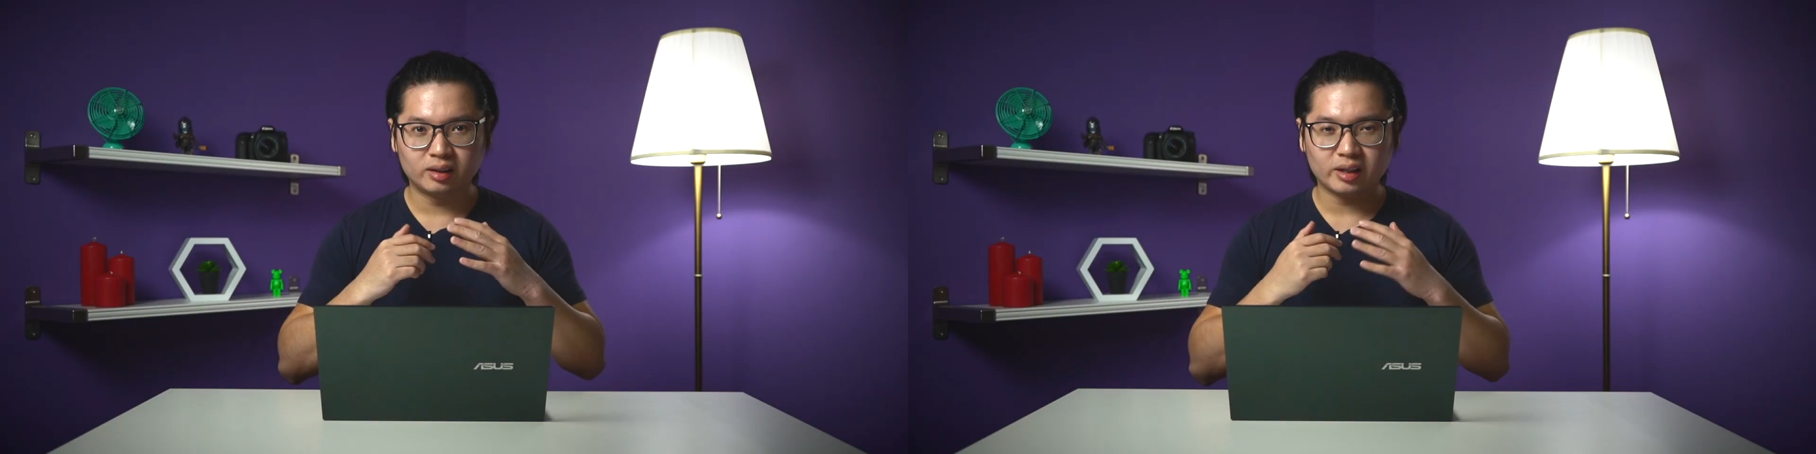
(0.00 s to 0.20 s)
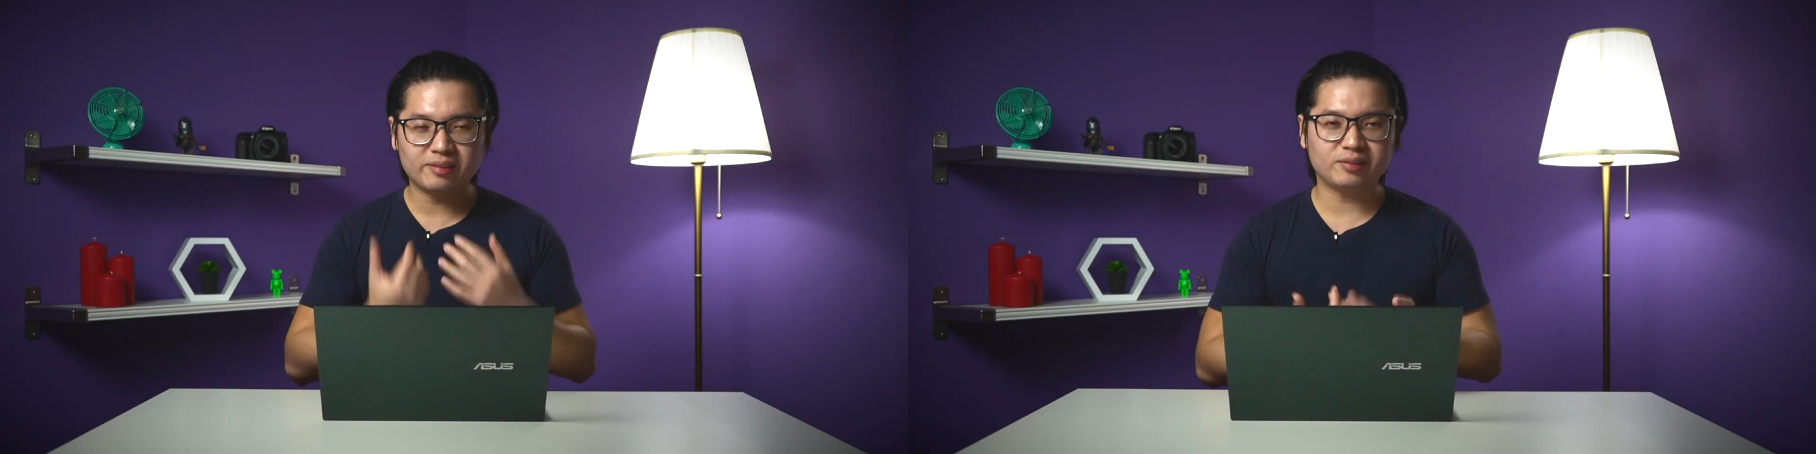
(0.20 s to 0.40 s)

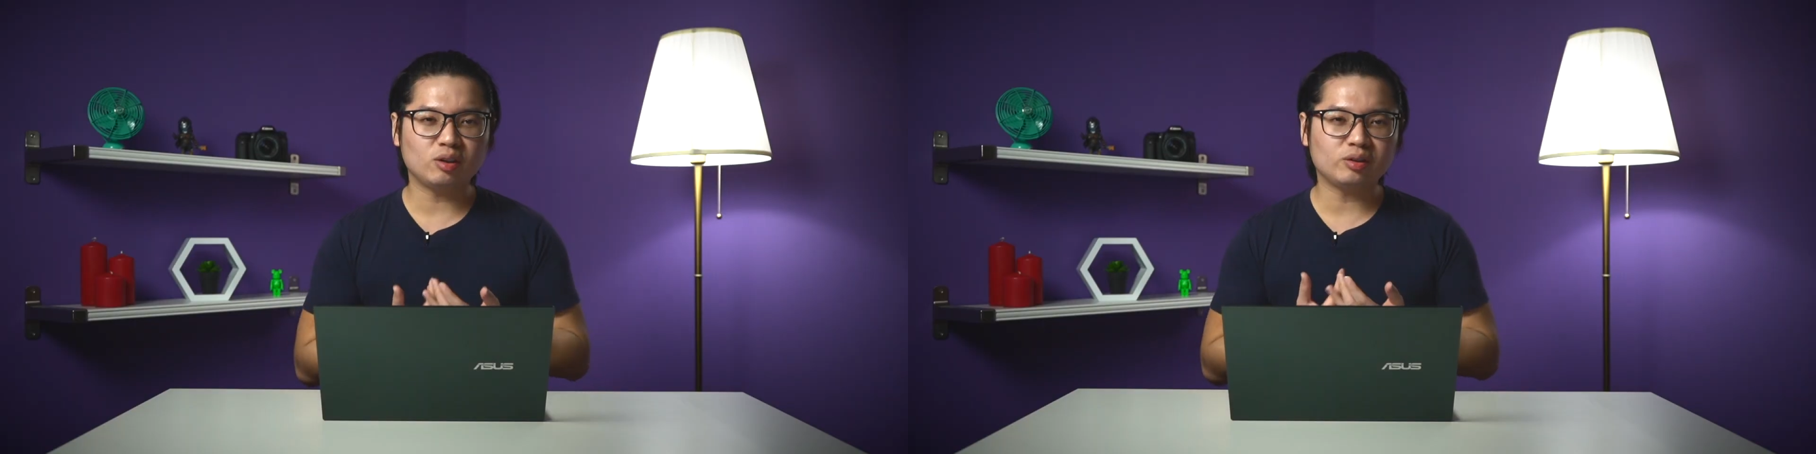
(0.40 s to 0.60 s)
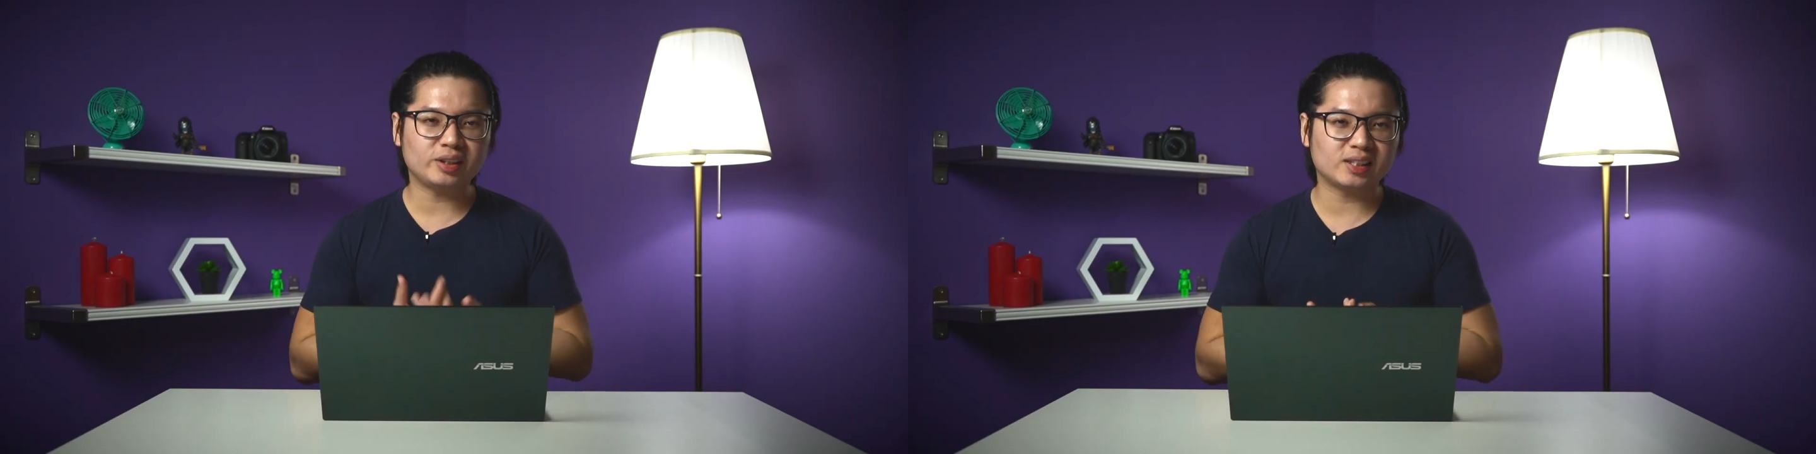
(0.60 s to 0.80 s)
Even
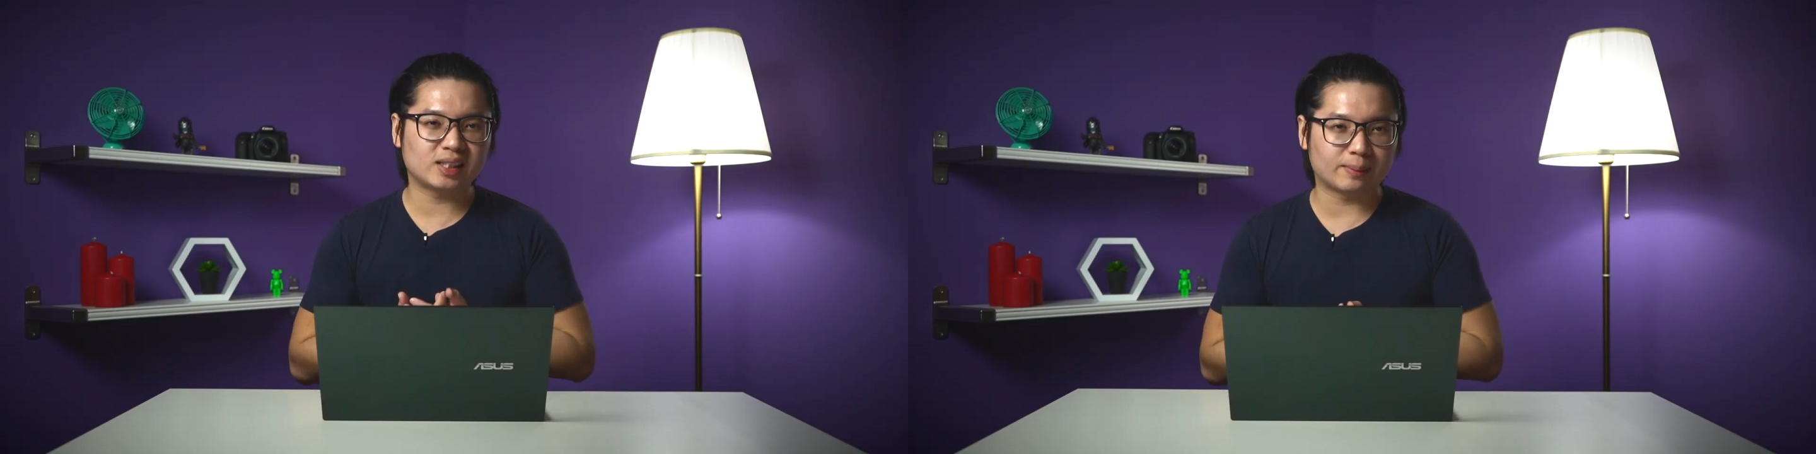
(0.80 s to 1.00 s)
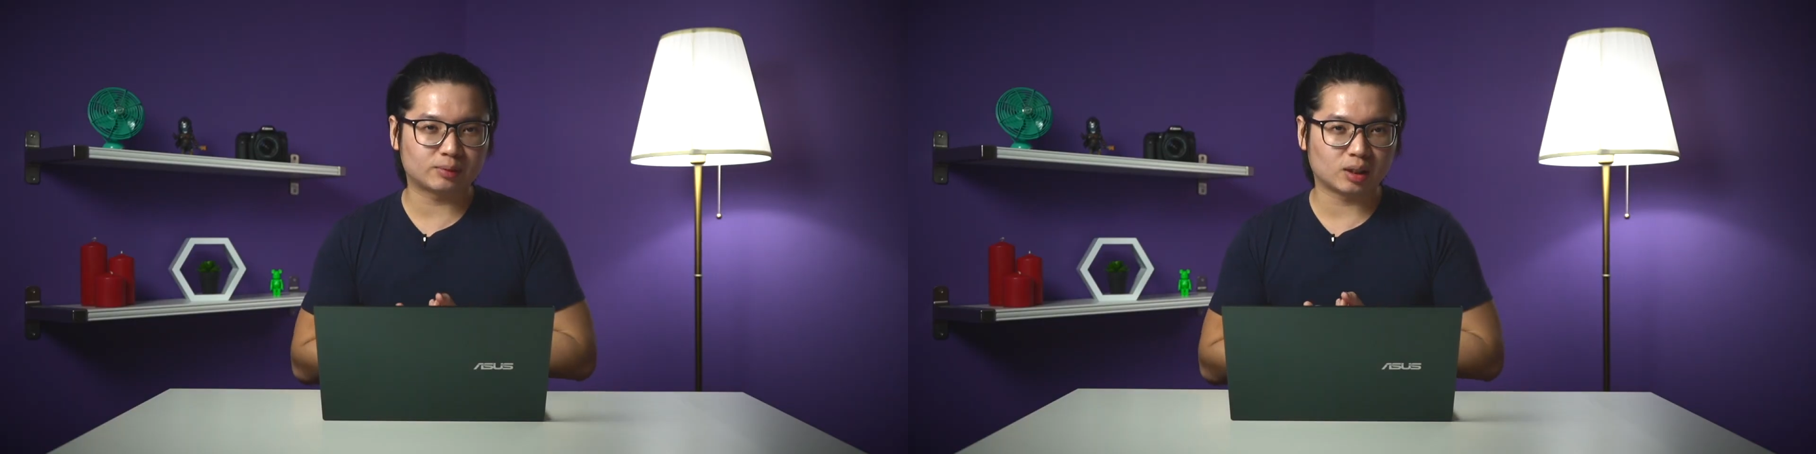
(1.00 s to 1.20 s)
though this
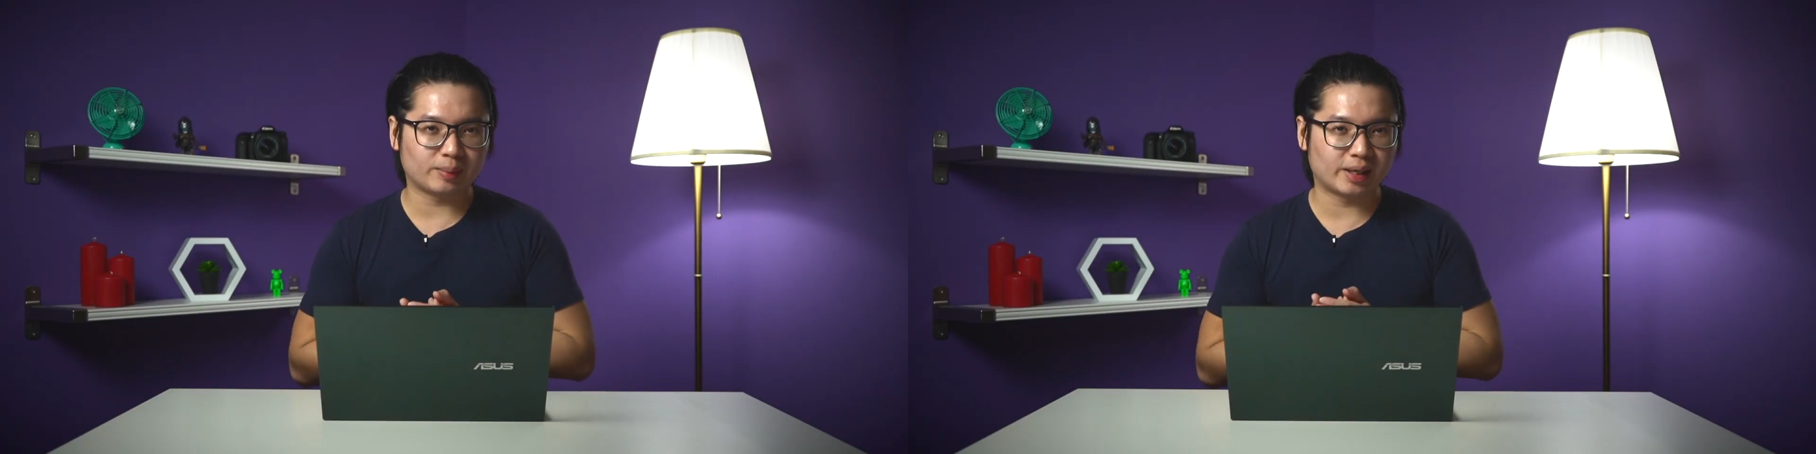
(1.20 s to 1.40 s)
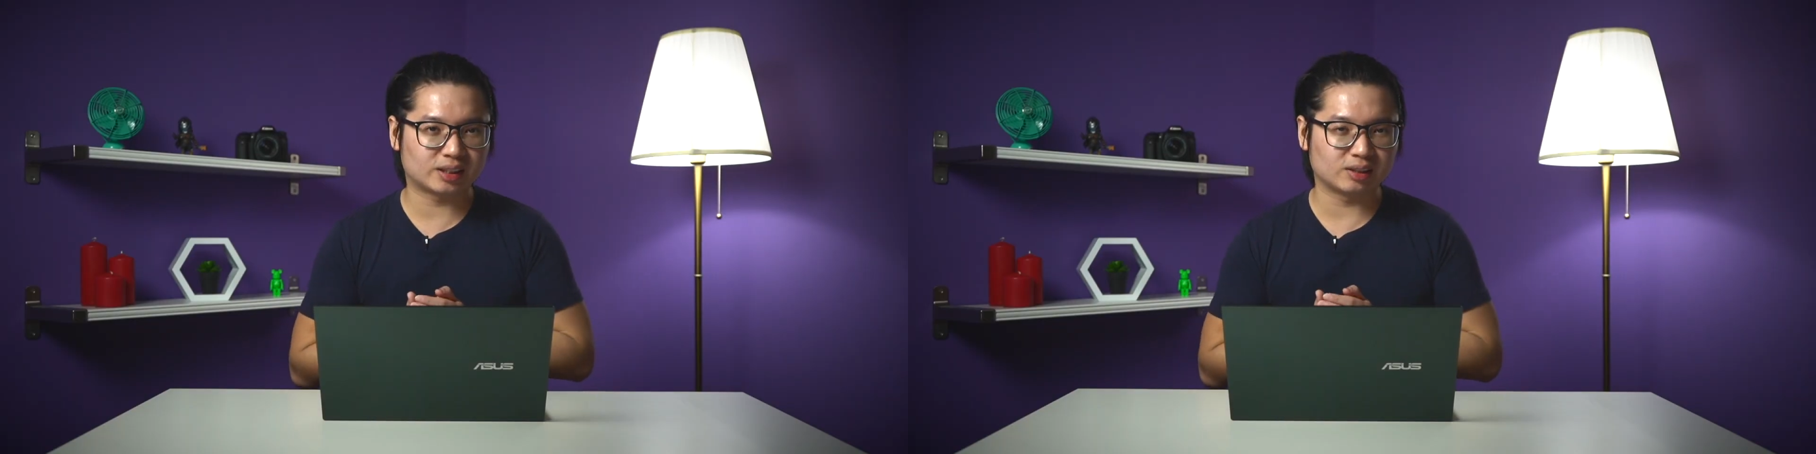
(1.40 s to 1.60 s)
laptop has